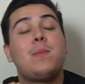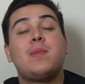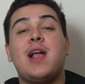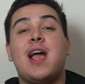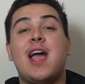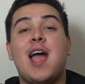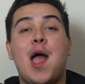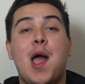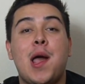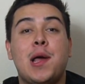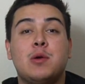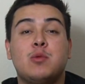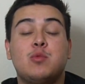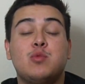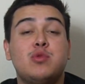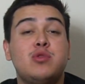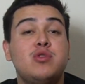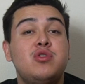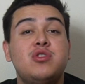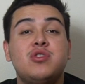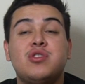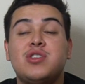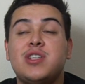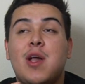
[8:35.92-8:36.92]
and we were
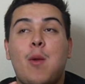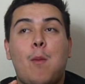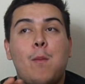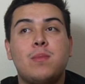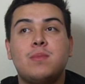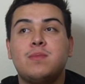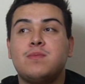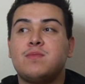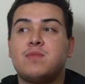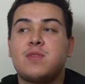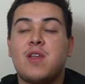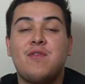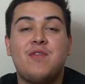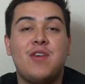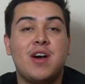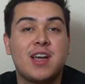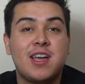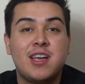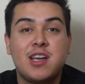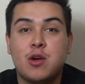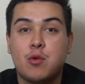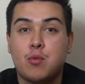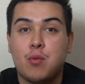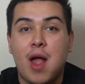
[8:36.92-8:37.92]
just like
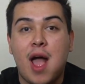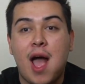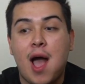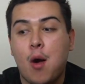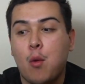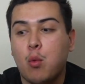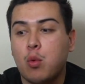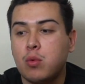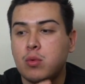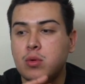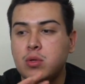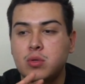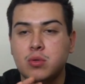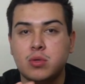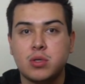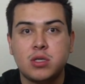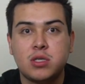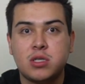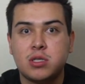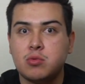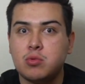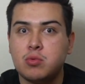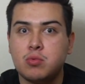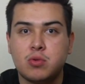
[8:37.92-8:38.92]
fucking around. We were doing
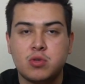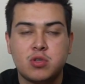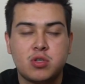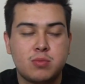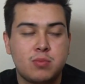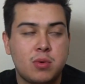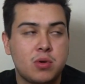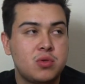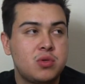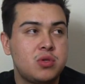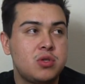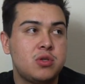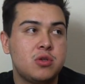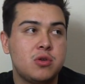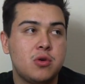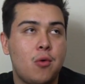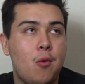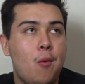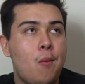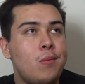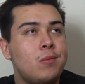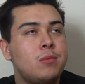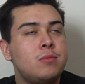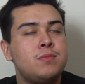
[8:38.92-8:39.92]
shit we weren't supposed to
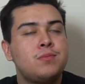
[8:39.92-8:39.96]
do.